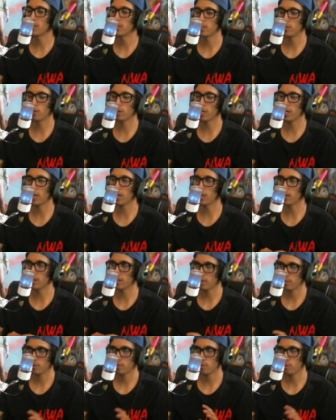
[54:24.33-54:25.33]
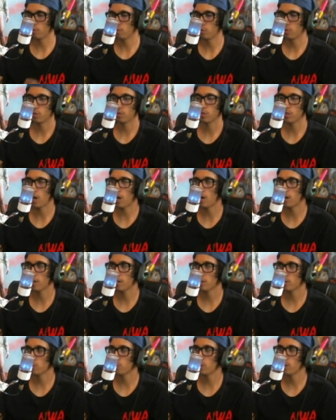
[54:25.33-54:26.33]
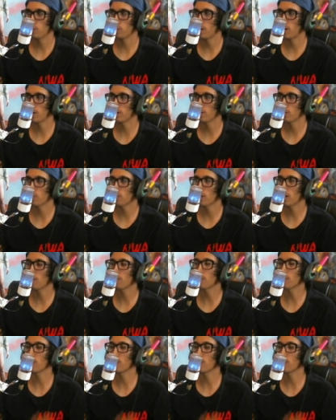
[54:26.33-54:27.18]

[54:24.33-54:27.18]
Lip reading: so they talk or tweet about it or whatever,